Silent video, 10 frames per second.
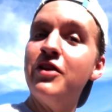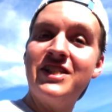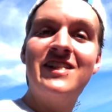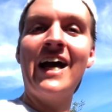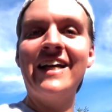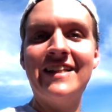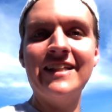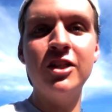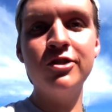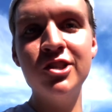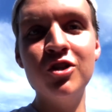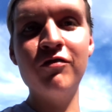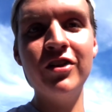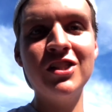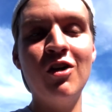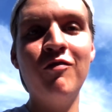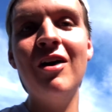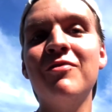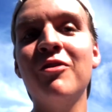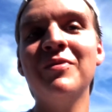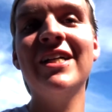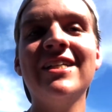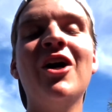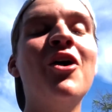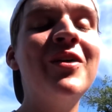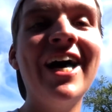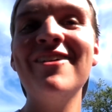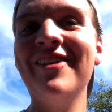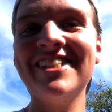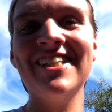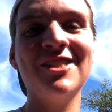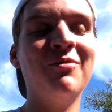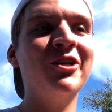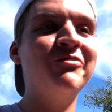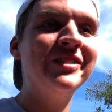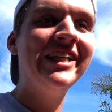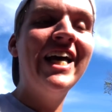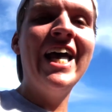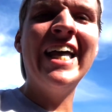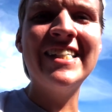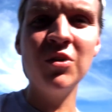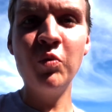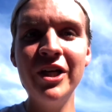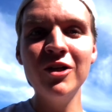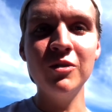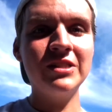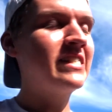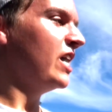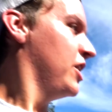the second thing that you should do for these 05 to 09 Mustangs, pardon me, is the wheels.